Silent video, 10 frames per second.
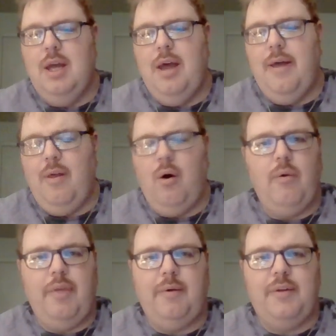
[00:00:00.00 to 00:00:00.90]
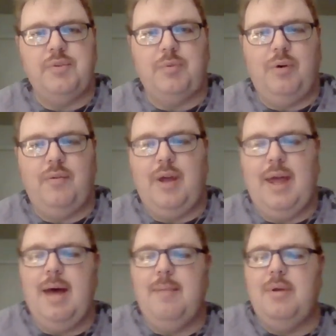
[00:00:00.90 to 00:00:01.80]
the whole thing with this one over
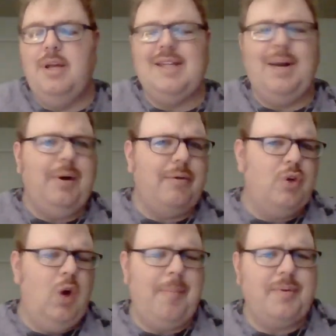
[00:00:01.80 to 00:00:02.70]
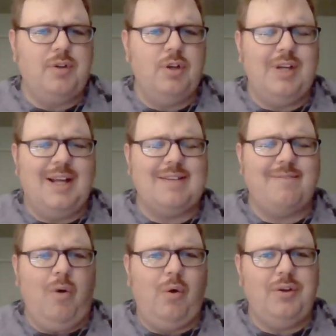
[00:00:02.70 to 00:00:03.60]
him. It's like one of two episodes he gets a
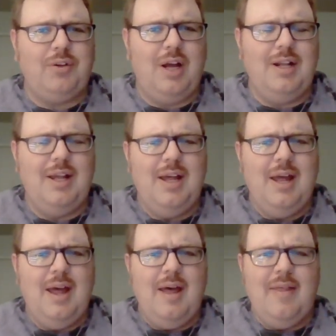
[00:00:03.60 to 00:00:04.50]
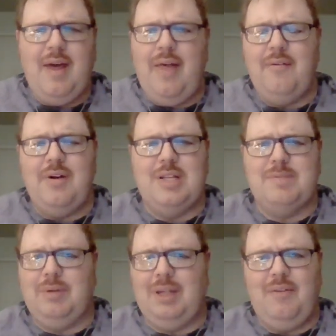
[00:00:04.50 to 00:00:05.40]
focus on. The other is,
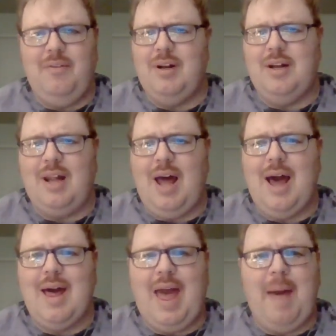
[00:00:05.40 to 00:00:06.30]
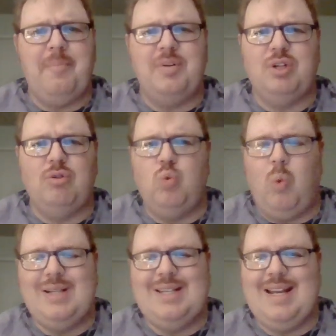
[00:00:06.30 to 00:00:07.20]
believe it or not, episode
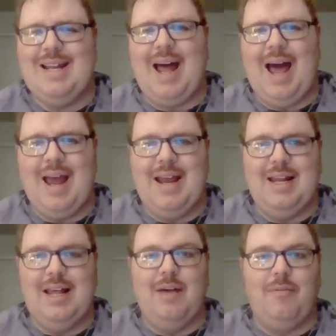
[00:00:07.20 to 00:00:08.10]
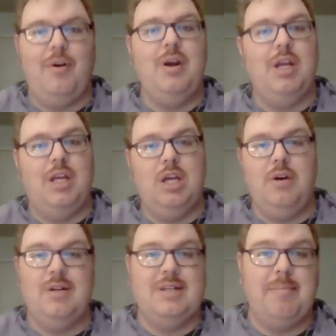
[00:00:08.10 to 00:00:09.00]
29, in a very
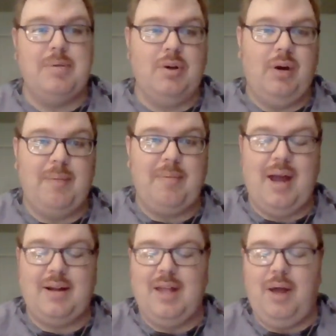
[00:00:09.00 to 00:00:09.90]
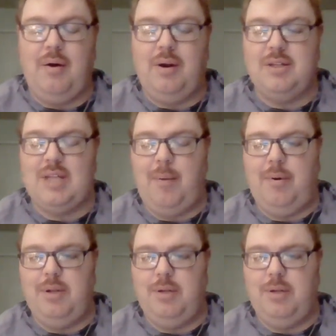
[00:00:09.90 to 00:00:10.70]
curious episode. I'll get back to that. I'll get to that one.